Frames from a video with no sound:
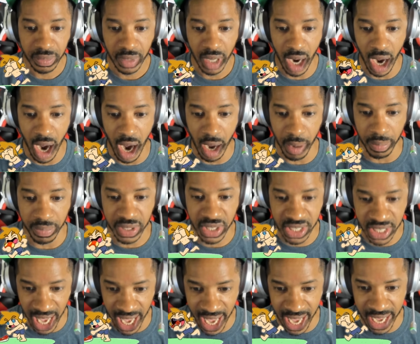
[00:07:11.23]
um,
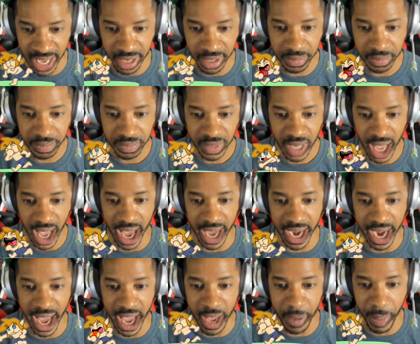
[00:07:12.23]
said, an
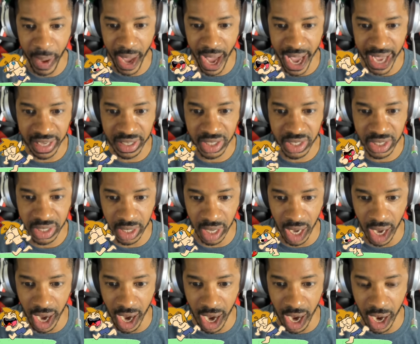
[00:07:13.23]
Apex
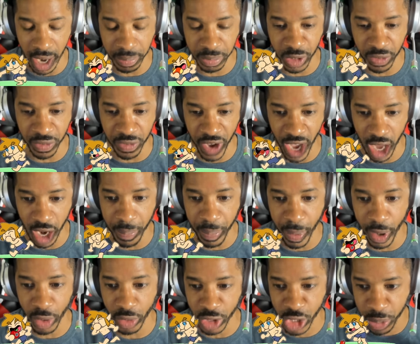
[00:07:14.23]
um,
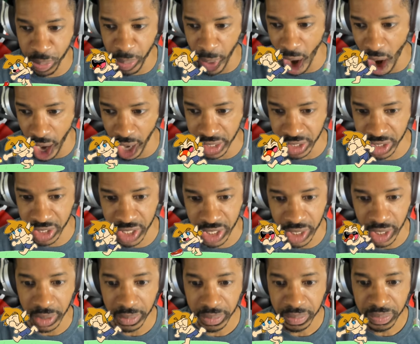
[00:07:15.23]
developer responds.
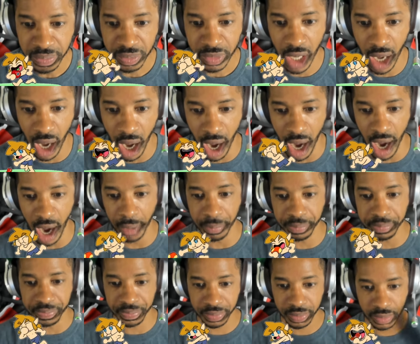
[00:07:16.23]

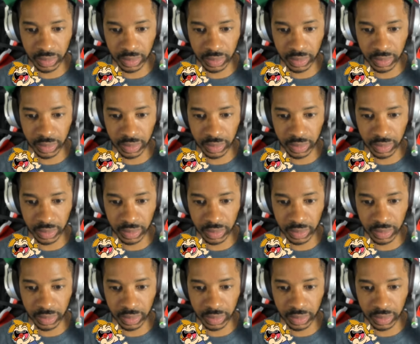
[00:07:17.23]
Um,